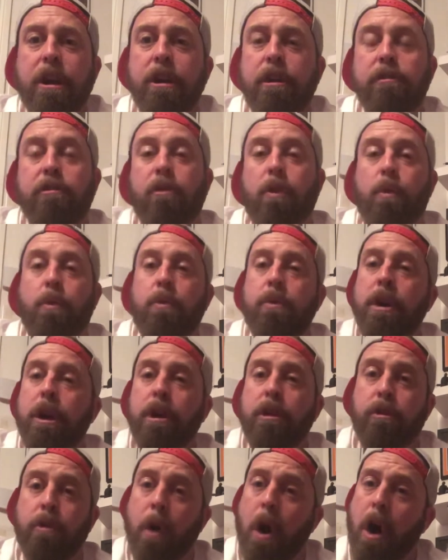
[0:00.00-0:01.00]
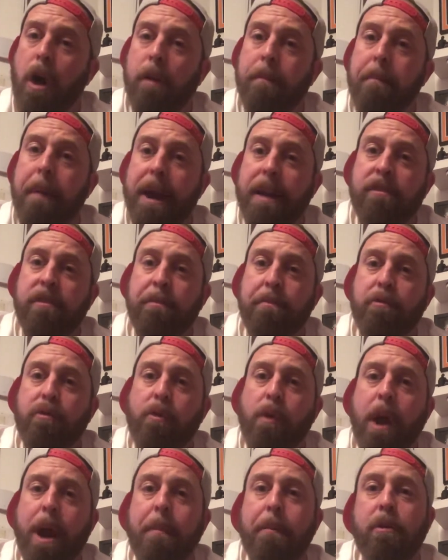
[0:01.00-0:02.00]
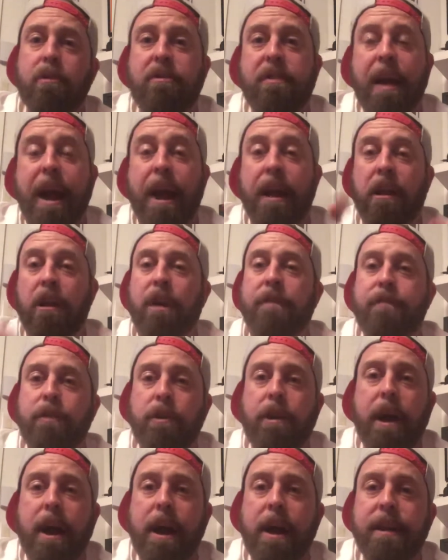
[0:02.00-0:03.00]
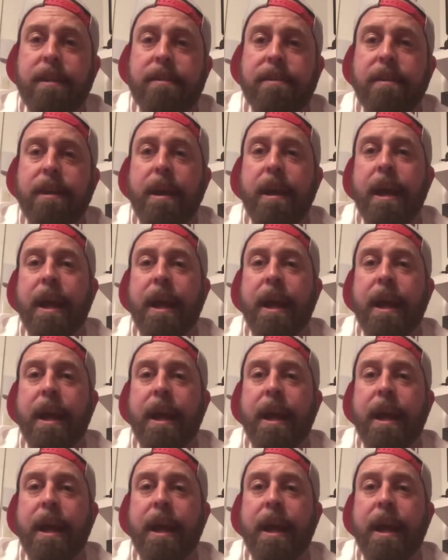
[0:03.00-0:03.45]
So to all my subscribers, I love you guys.